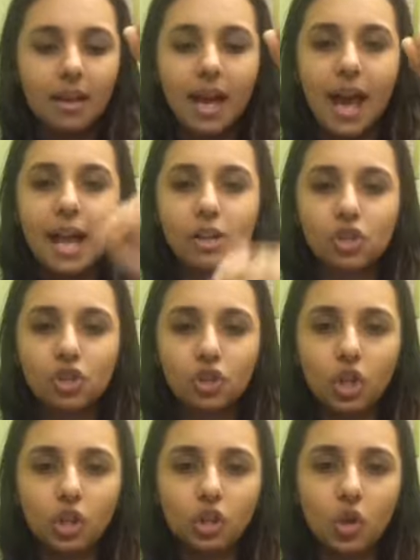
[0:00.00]
H,
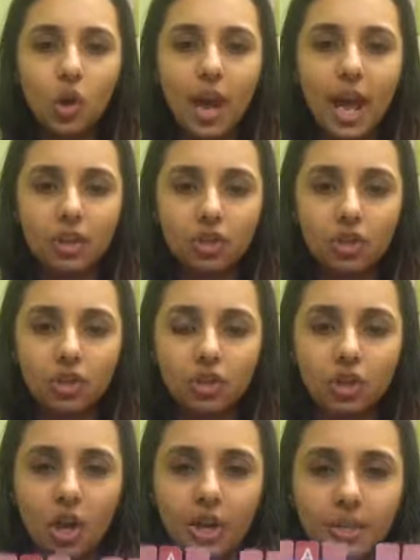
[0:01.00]
there's no H,
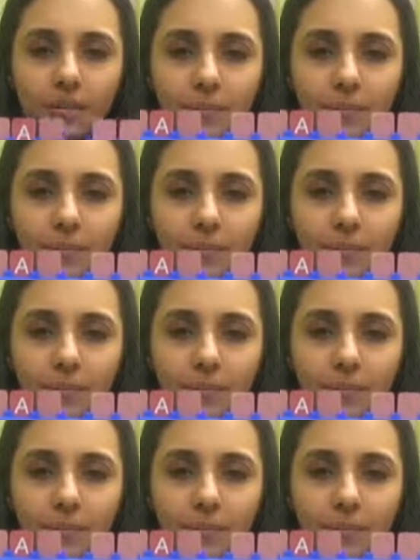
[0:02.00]
sorry.